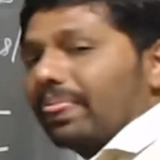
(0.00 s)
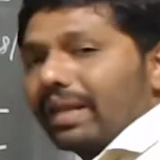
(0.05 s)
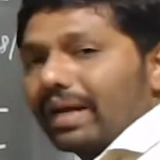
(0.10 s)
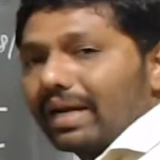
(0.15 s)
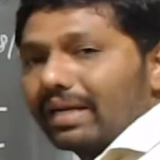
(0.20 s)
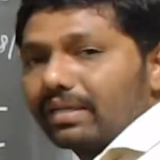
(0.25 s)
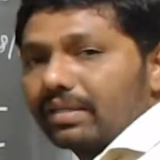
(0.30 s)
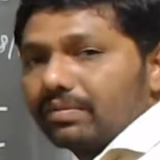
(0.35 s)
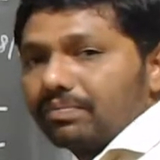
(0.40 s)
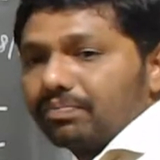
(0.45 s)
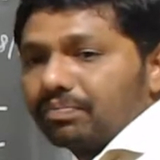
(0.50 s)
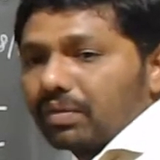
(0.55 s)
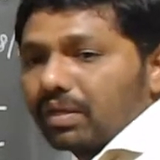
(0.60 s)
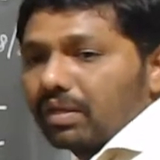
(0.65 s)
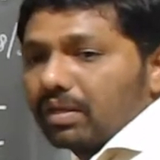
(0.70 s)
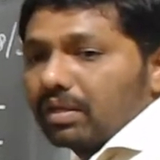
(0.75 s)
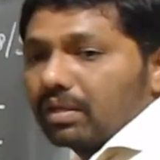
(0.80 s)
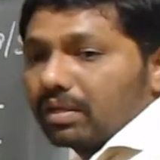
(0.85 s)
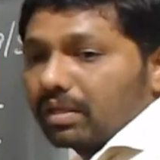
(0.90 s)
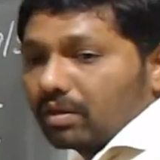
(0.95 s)
right?
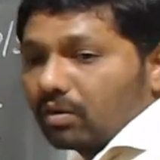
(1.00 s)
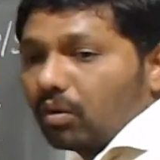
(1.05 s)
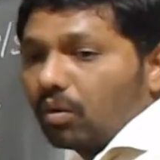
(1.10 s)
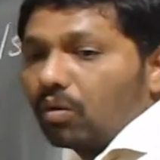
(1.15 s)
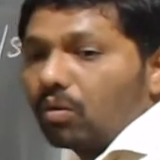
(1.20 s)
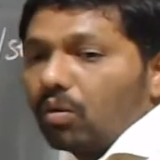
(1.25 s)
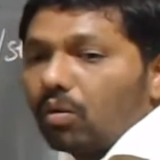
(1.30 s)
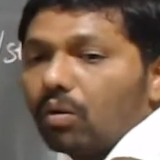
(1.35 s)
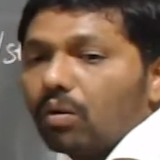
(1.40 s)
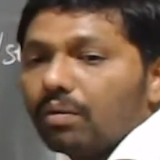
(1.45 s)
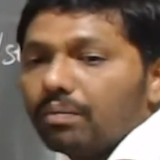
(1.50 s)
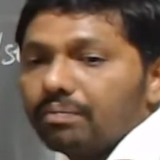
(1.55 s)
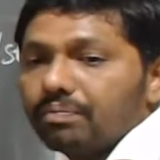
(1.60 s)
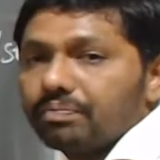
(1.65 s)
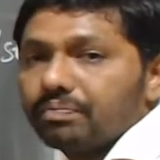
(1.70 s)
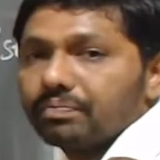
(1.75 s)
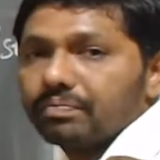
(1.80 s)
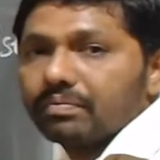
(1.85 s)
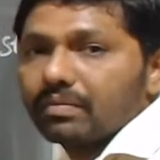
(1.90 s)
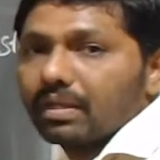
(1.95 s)
The Coco.
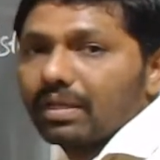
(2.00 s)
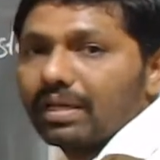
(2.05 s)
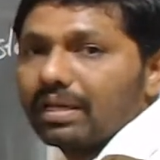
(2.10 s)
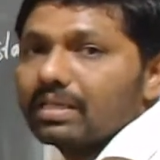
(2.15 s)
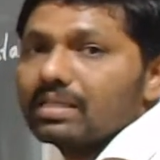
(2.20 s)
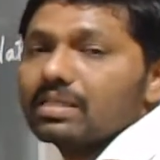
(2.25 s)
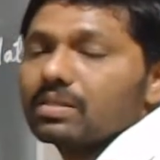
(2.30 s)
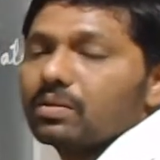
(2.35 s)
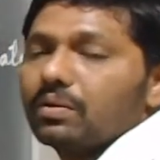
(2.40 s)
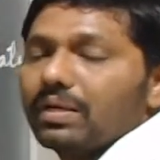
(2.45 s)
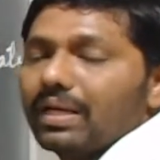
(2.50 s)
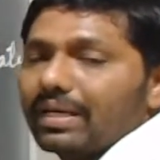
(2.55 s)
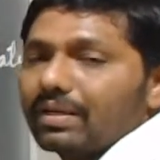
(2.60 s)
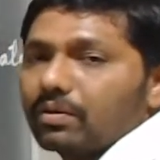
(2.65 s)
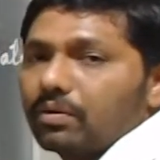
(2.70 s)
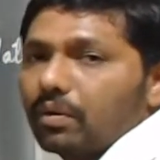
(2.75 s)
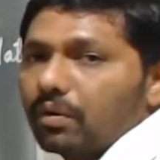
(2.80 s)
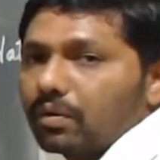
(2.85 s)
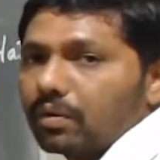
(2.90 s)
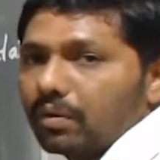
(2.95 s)
He is good
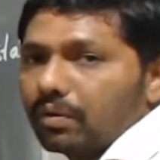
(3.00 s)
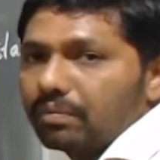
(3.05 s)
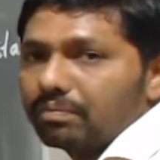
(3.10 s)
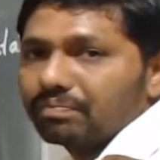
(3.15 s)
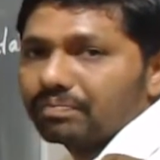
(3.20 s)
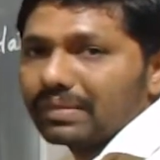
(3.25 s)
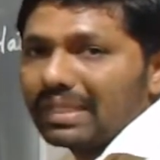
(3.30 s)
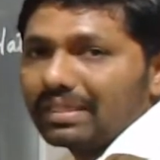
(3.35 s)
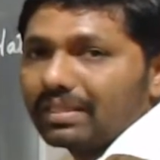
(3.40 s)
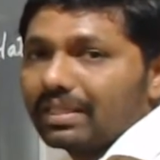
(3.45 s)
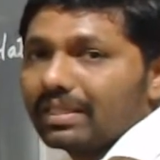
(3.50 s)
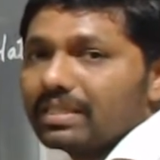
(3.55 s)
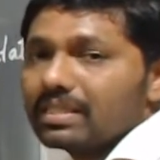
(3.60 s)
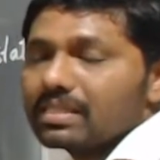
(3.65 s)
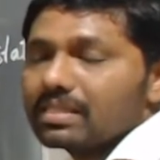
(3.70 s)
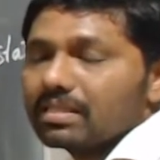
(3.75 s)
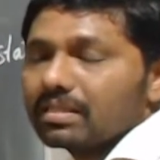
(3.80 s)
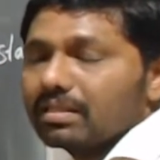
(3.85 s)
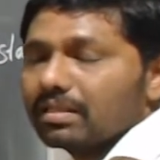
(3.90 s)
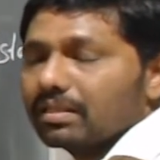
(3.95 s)
at Coco. He
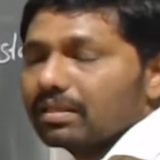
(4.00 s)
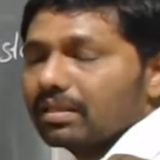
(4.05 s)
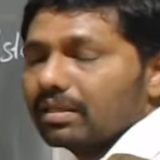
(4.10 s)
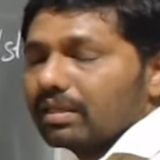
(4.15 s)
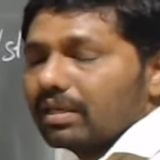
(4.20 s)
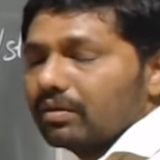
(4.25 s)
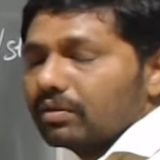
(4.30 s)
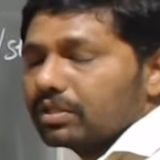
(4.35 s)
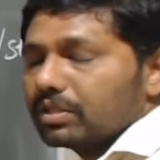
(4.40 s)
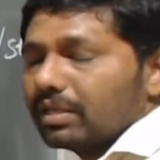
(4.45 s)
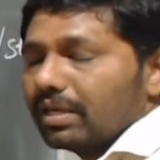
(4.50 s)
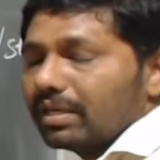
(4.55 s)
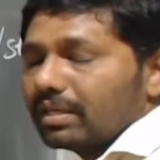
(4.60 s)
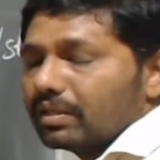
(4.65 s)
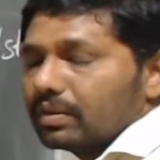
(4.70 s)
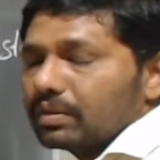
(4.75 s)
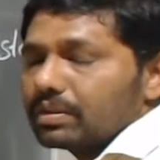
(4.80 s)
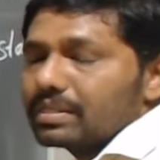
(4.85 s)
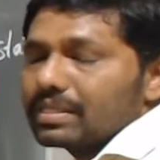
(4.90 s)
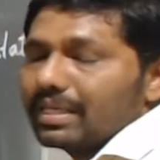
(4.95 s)
is. You should not
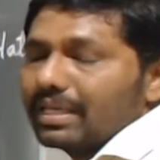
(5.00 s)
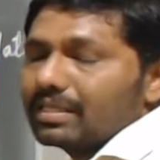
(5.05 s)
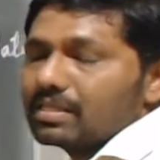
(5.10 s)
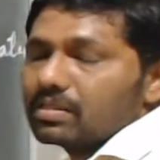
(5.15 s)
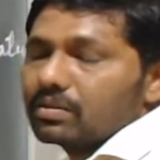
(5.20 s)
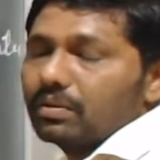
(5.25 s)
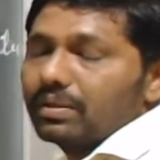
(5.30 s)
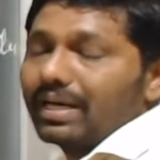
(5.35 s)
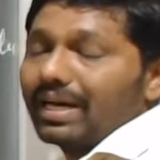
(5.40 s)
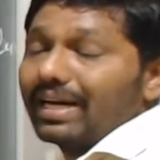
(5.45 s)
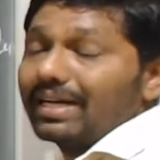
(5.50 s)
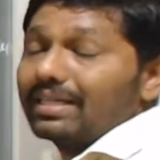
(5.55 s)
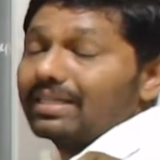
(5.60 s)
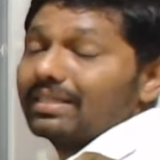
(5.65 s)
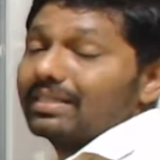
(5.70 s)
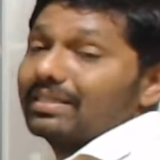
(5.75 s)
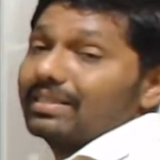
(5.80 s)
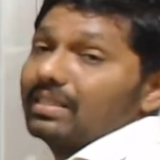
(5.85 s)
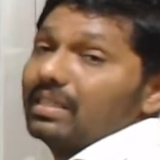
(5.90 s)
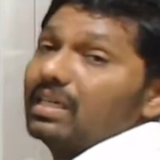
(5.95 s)
use. He is good at
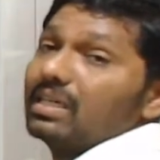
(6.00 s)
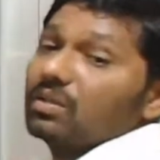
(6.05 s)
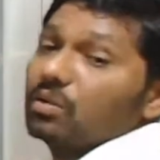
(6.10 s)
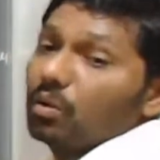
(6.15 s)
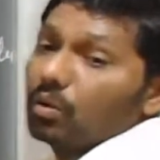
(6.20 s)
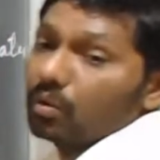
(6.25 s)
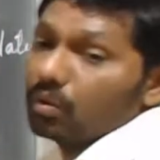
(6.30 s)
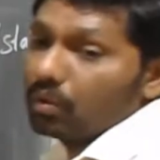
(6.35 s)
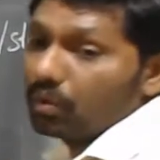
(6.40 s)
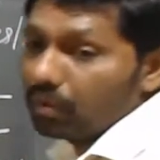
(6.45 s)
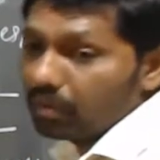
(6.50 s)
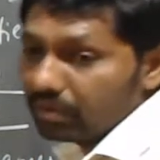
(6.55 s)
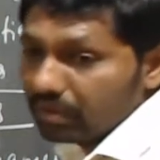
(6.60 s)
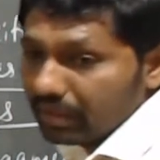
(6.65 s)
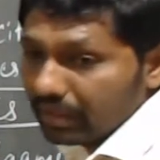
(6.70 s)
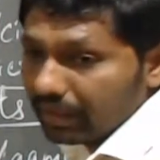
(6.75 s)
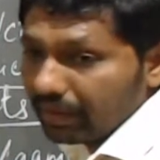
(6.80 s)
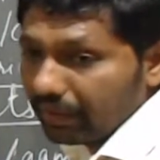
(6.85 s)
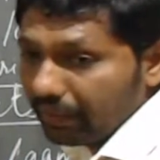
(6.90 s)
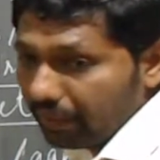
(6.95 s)
the Coco.
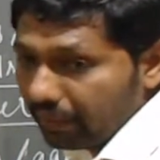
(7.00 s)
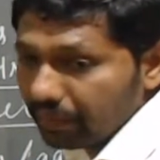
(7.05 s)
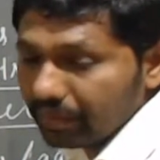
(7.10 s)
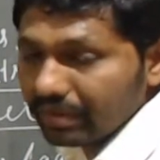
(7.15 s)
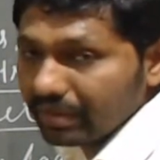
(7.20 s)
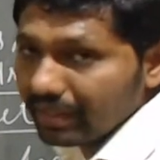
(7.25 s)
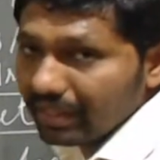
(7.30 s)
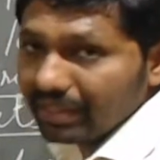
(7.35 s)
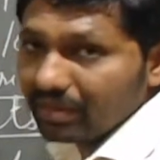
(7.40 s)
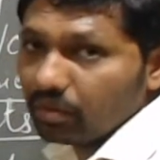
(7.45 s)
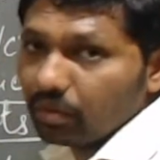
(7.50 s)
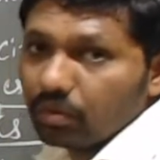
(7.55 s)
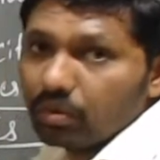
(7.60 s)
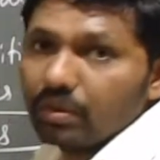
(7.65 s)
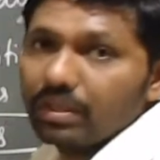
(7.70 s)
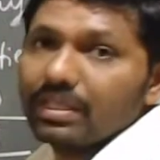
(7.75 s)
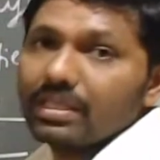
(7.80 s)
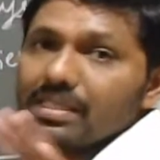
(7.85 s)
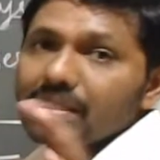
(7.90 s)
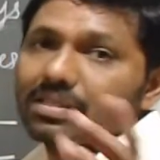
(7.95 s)
No, the
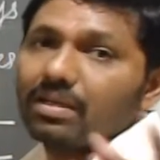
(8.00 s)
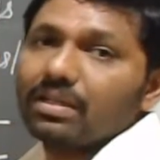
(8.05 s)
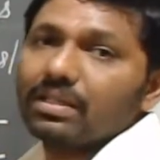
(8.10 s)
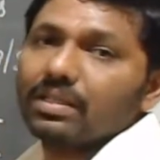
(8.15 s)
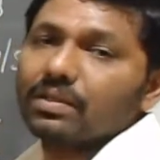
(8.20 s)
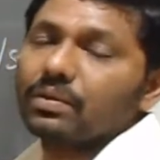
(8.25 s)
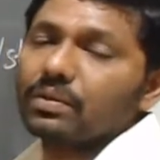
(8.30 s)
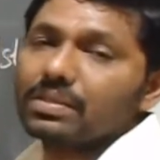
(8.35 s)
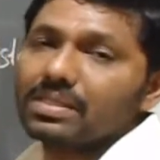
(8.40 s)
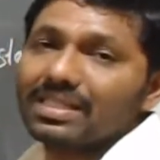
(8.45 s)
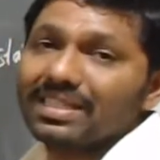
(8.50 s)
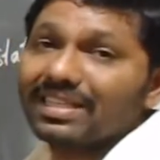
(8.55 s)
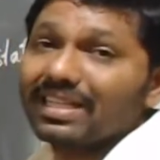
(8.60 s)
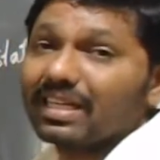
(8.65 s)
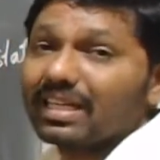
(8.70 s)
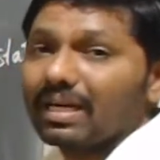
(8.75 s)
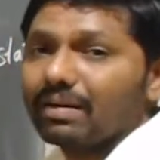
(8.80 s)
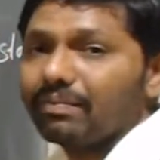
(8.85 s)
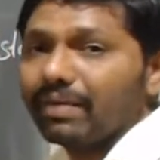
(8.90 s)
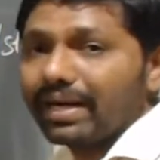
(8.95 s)
Coco is not used. The
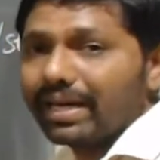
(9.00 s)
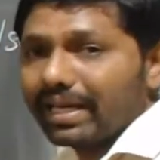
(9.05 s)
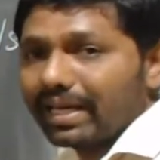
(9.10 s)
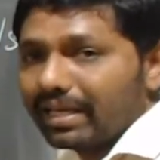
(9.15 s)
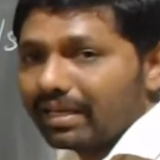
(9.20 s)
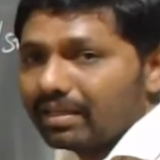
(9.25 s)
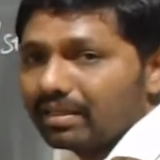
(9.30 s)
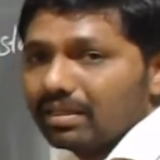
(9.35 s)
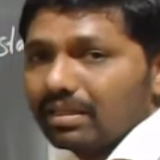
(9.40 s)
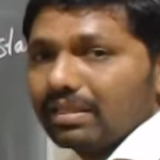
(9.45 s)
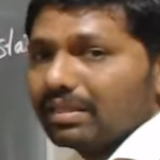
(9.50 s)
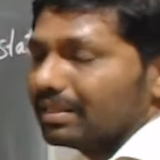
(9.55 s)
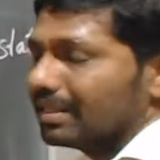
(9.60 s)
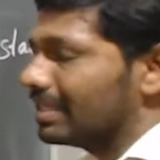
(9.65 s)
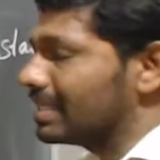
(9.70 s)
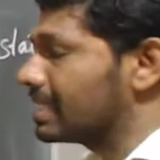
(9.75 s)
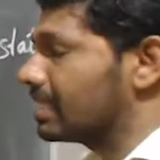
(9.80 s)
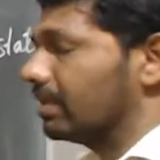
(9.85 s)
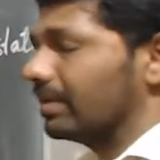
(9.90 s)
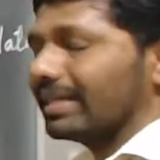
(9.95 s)
Kabaddi
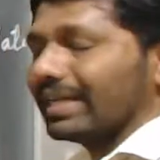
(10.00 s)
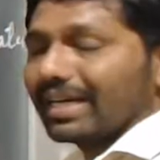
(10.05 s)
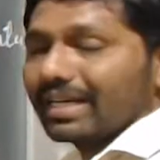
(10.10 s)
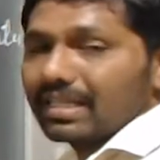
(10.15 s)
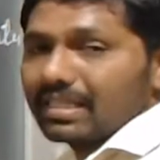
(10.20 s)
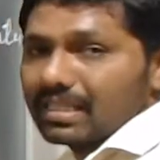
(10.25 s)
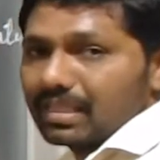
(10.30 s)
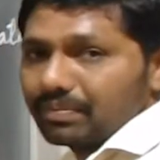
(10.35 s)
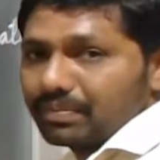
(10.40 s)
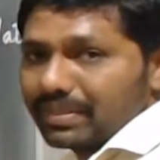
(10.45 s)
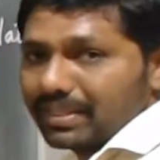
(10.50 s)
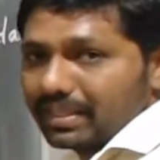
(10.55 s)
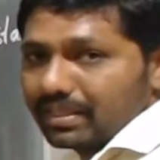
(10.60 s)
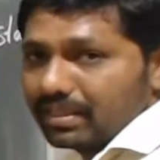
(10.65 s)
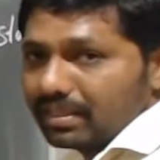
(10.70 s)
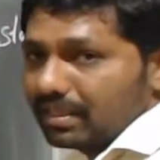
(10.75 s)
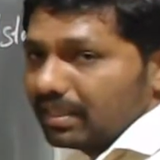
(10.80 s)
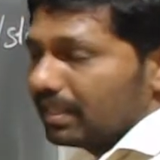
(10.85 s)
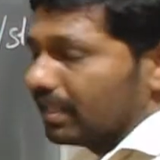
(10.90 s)
is not accepted.